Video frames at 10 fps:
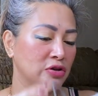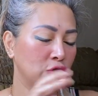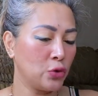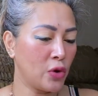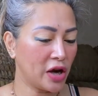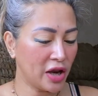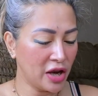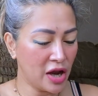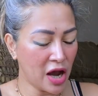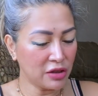So what I
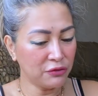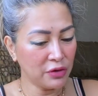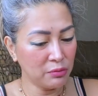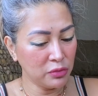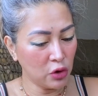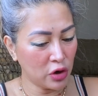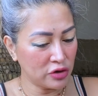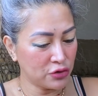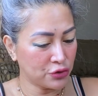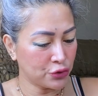got from
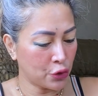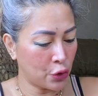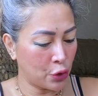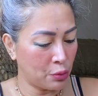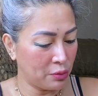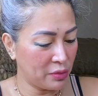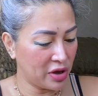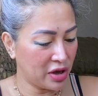Nordstrom